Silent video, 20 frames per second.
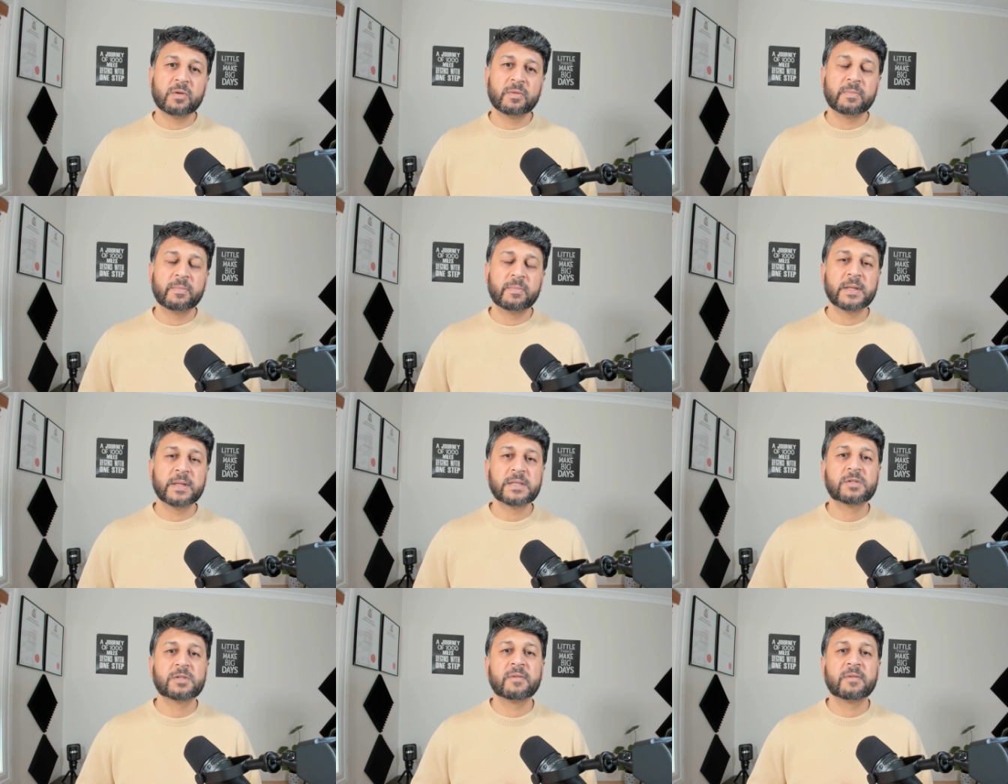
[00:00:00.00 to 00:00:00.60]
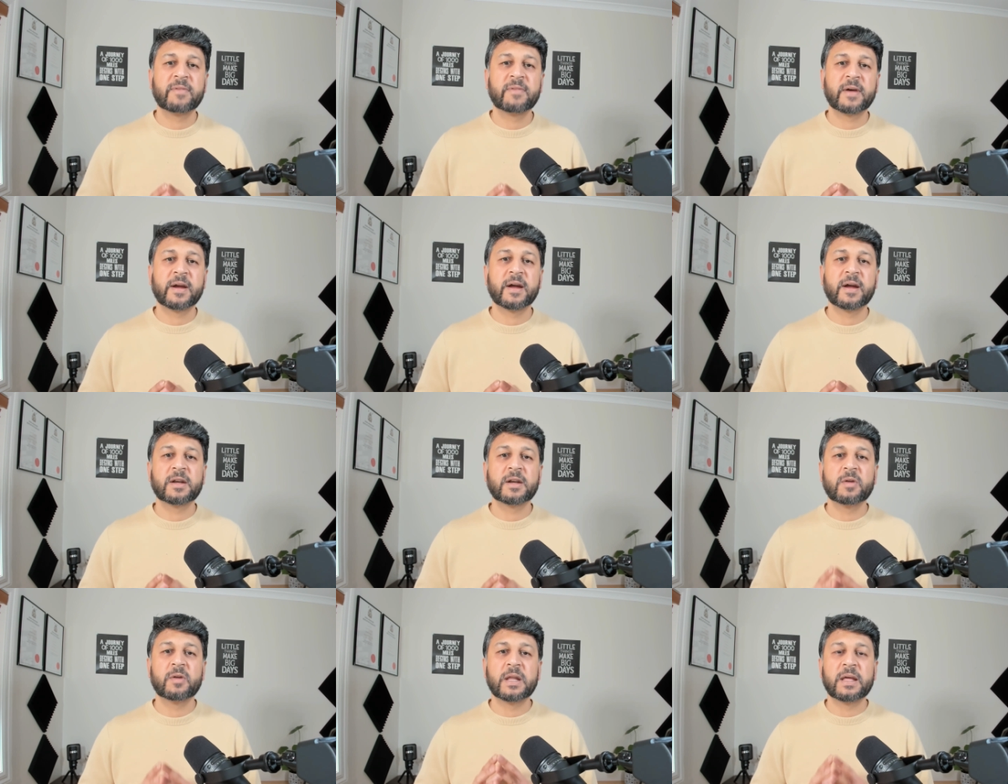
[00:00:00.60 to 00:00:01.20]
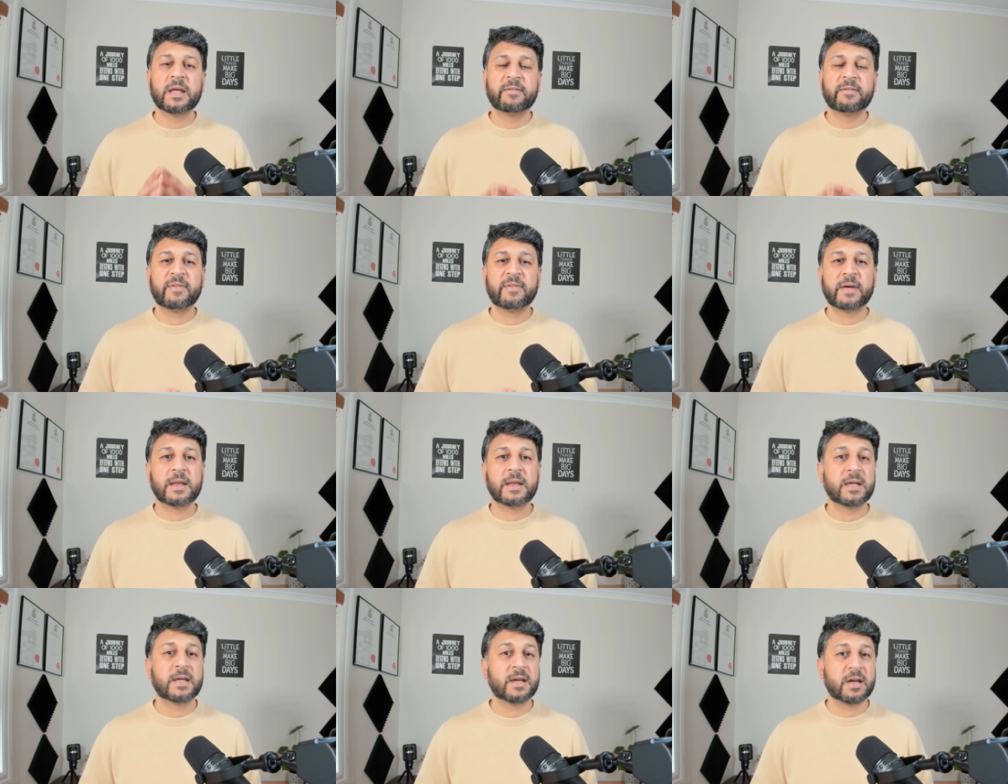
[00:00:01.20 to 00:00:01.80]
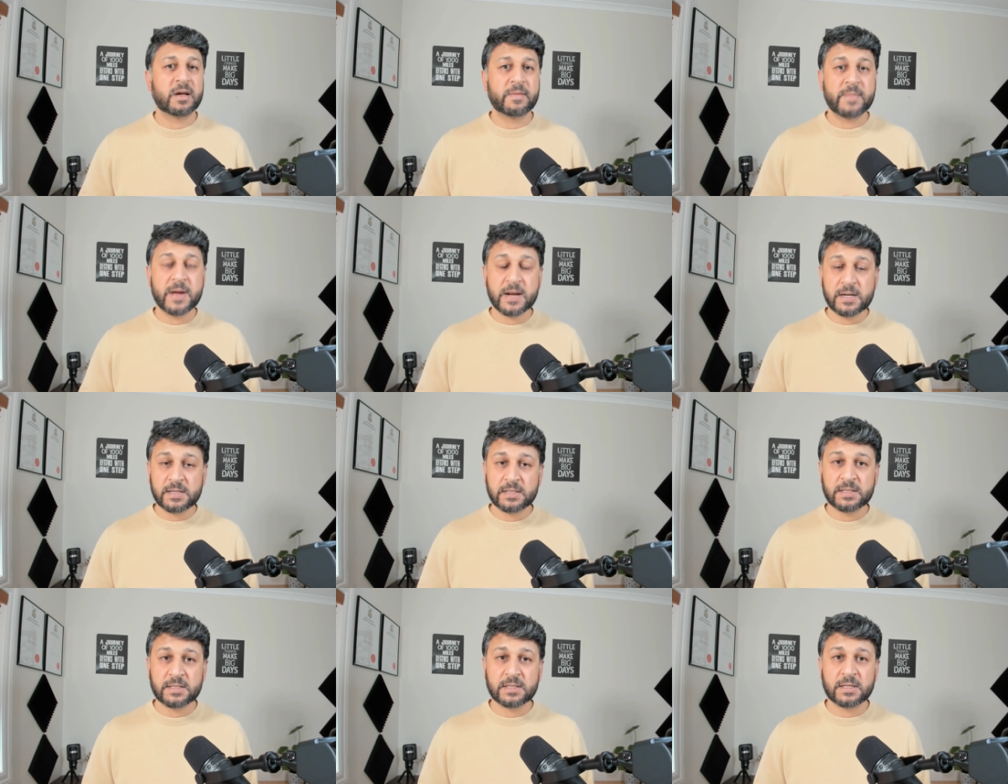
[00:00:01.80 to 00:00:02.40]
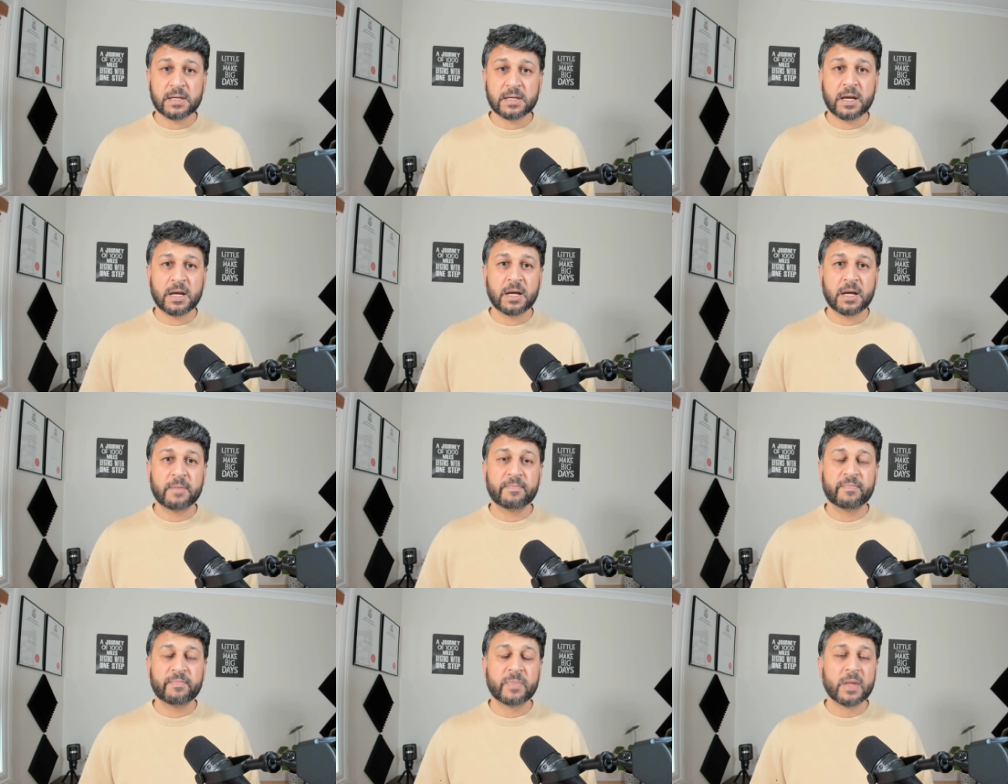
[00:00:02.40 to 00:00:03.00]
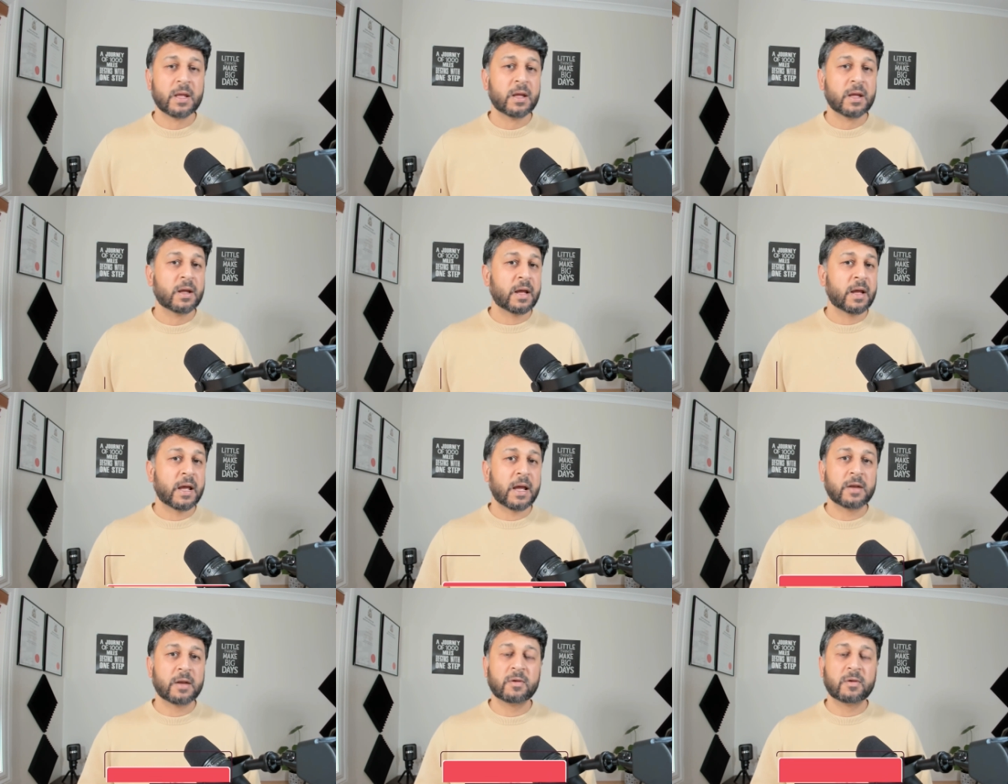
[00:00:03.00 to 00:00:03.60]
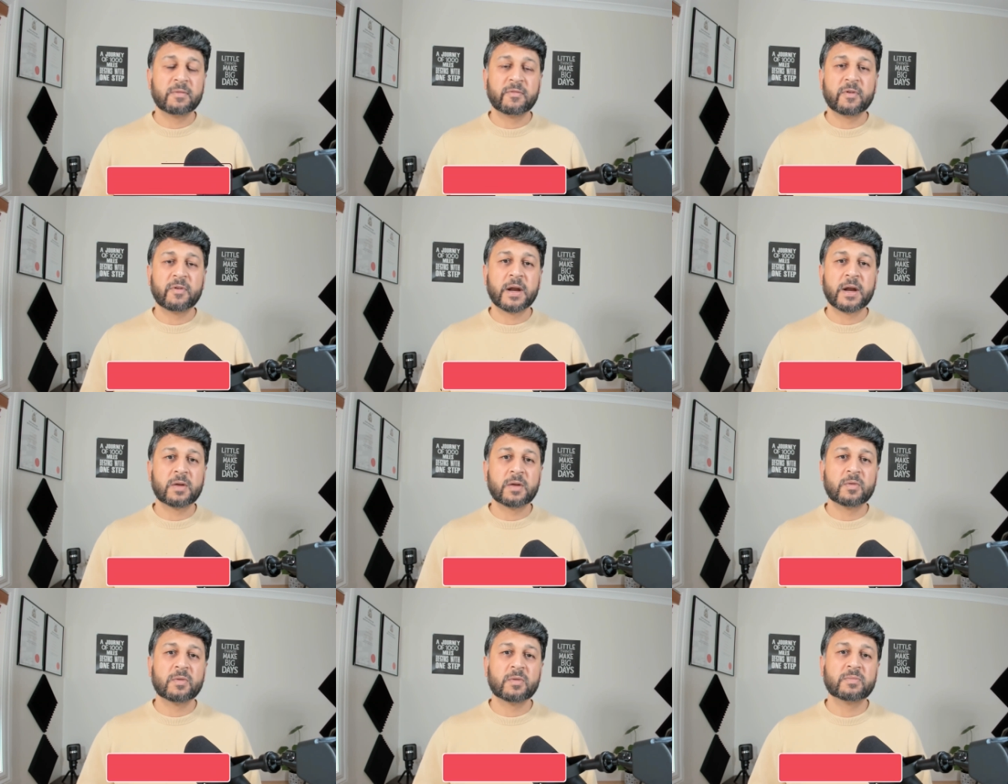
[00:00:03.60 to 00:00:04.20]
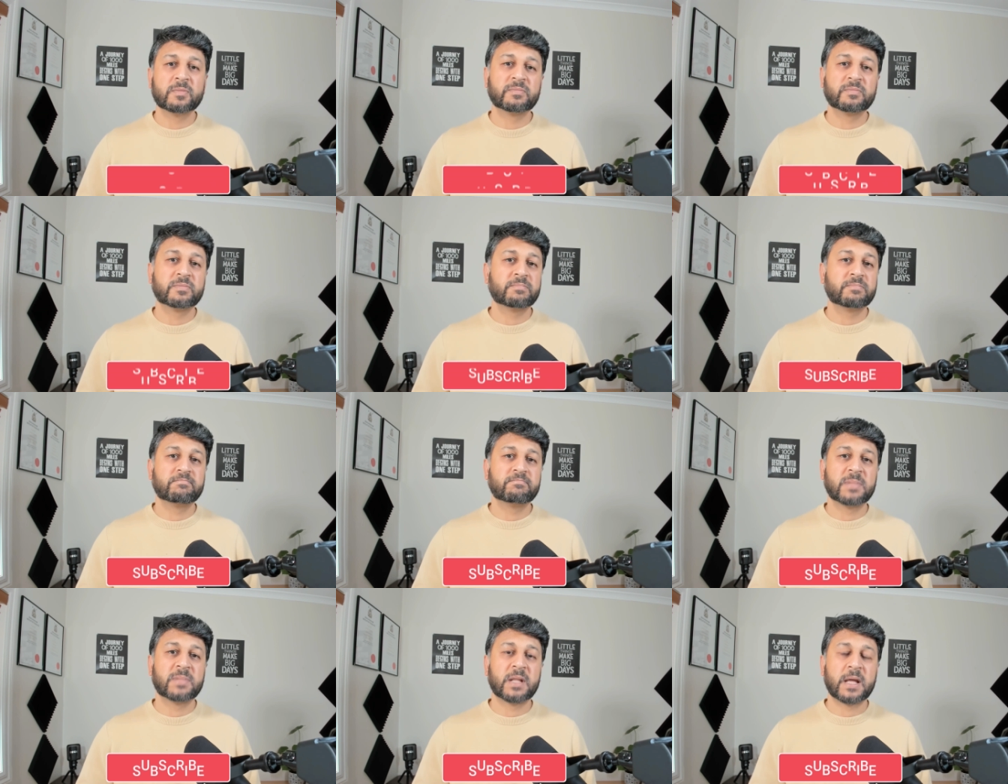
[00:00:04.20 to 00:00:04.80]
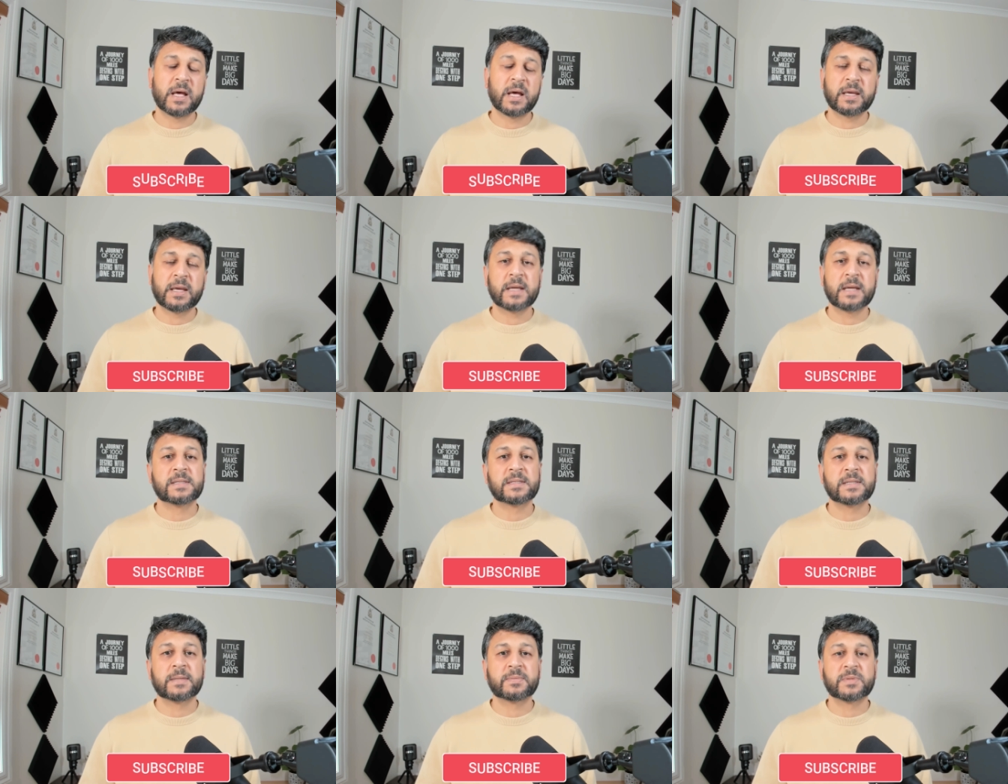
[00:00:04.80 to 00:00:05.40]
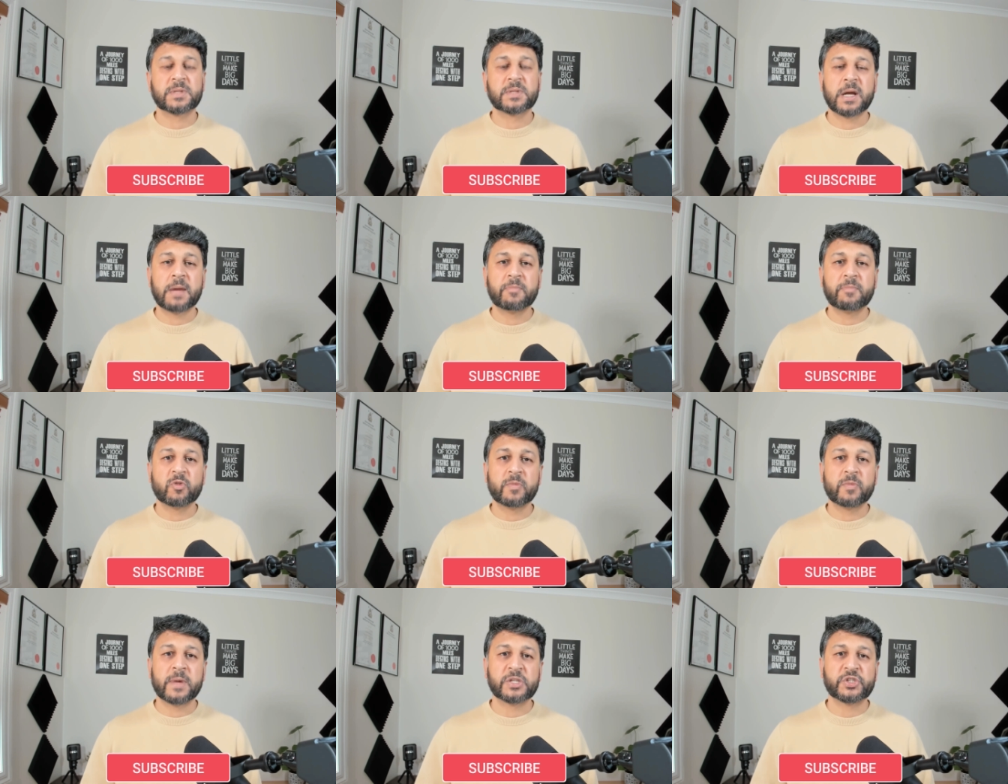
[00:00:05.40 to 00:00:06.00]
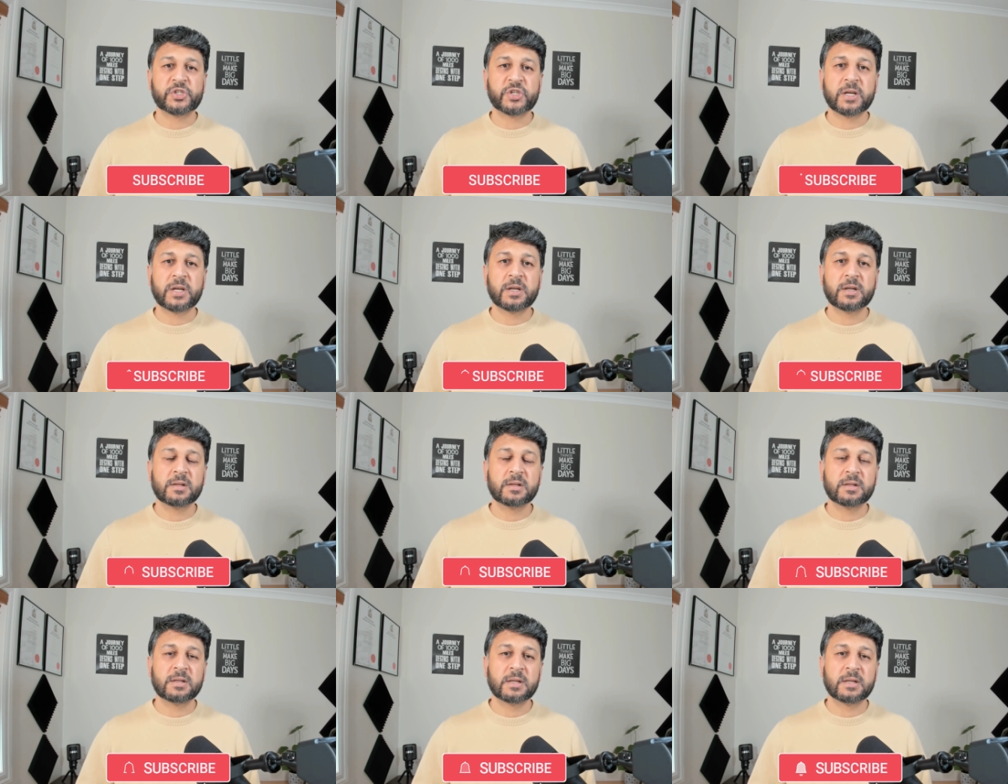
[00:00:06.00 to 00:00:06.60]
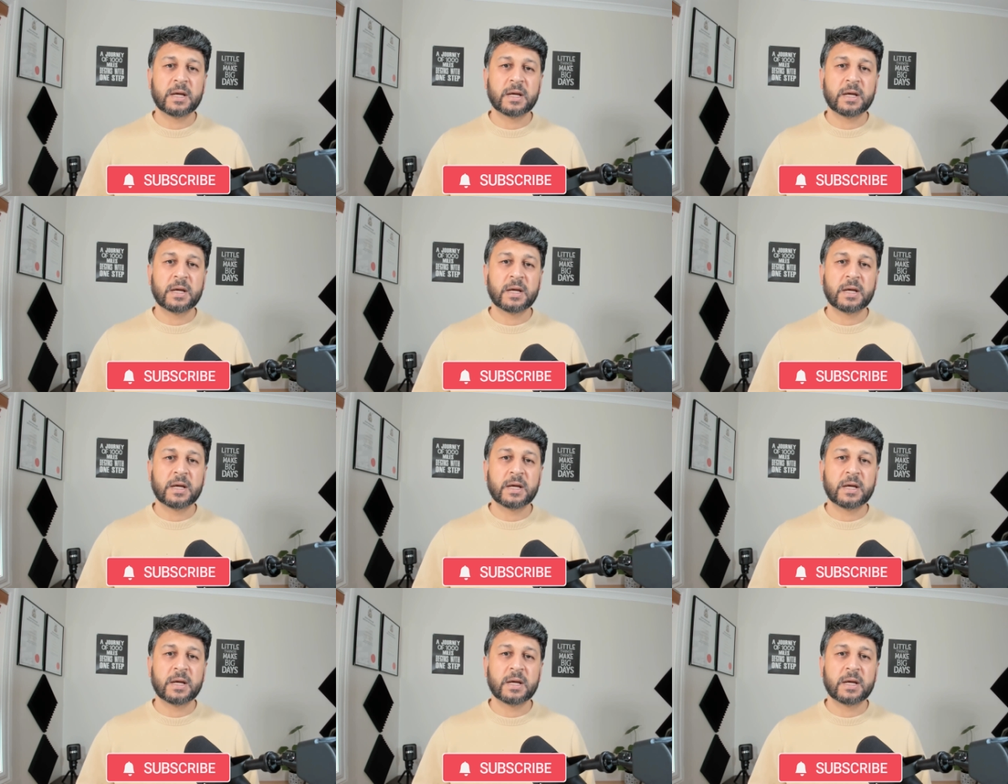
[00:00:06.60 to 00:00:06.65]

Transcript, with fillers: Please don't forget to leave any comments um, and don't forget to like and subscribe to my channel.